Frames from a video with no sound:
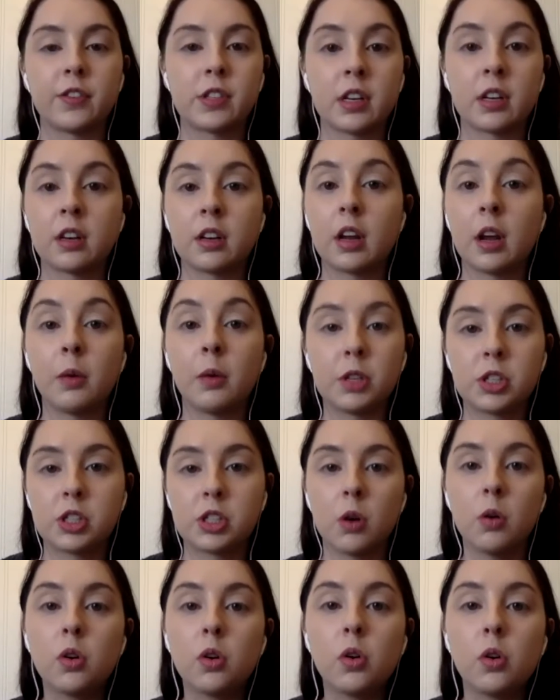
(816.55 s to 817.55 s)
And it was
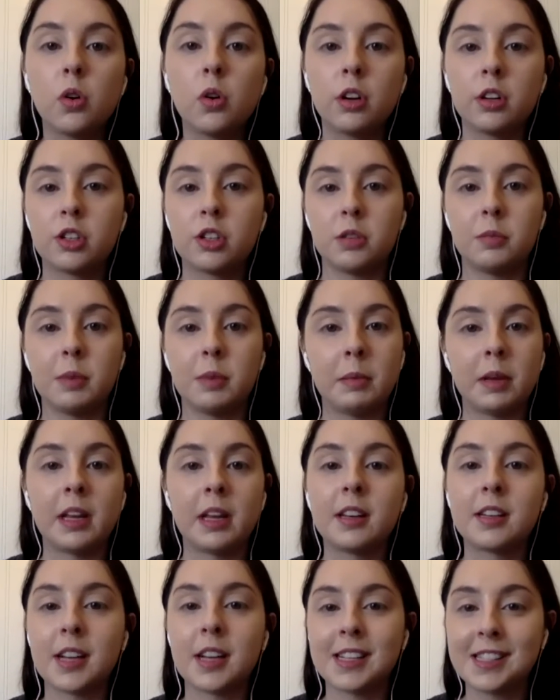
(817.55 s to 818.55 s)
so cool. She made
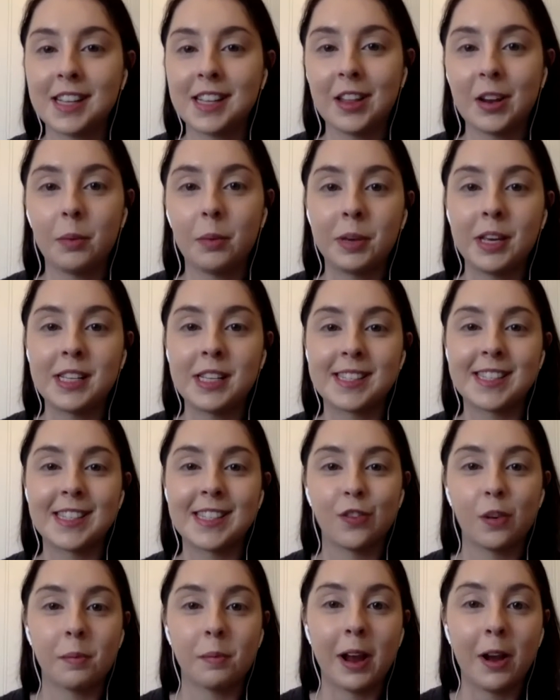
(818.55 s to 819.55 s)
me tons of little pieces for my